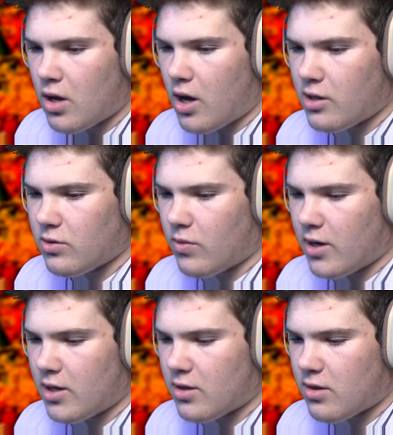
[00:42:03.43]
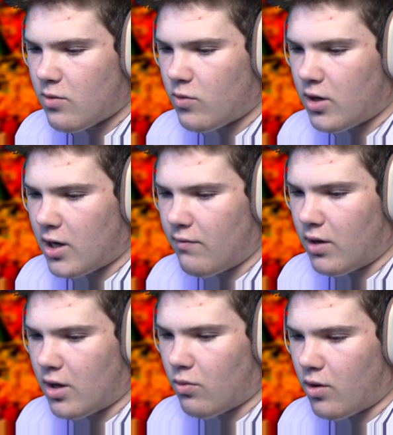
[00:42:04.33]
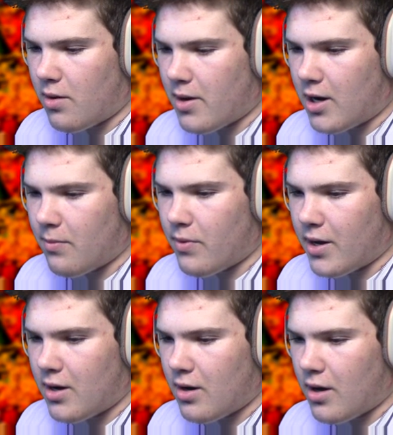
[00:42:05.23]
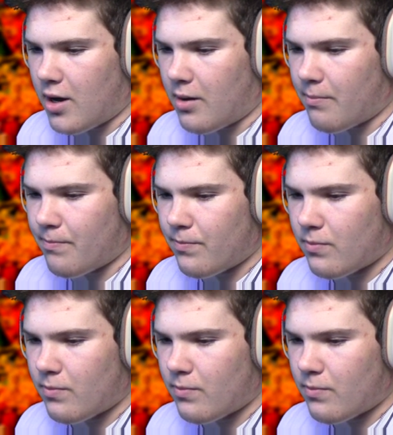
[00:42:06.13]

Otherwise, we're not even going to worry about it, but, um...